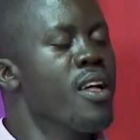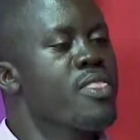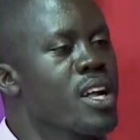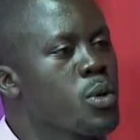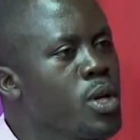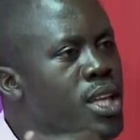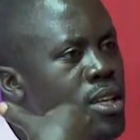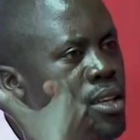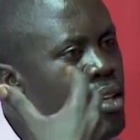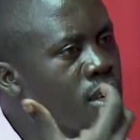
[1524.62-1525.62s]
that will
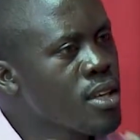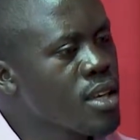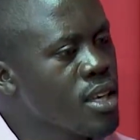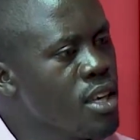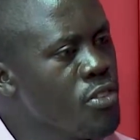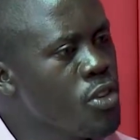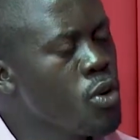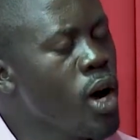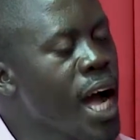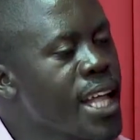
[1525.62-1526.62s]
give
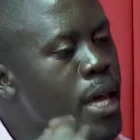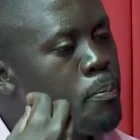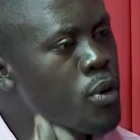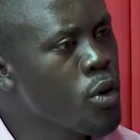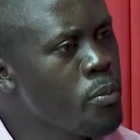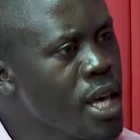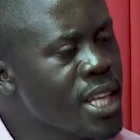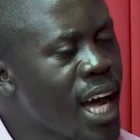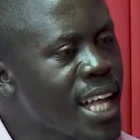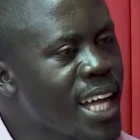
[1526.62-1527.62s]
you an employment
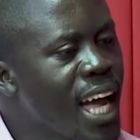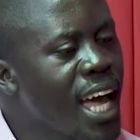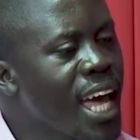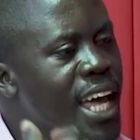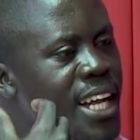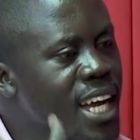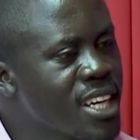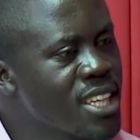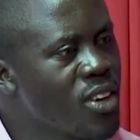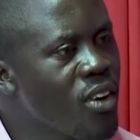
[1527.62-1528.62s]
under
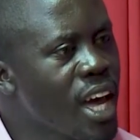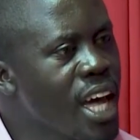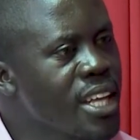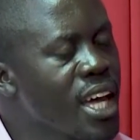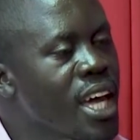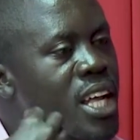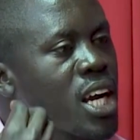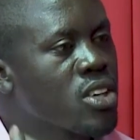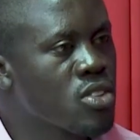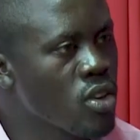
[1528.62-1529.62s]
electrical and
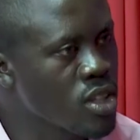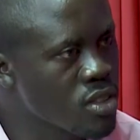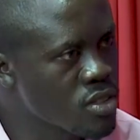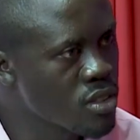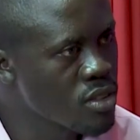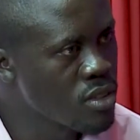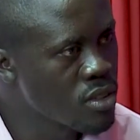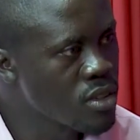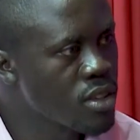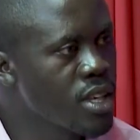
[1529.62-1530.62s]
electronics.
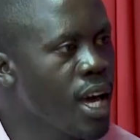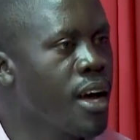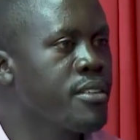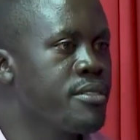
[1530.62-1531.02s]
Yeah.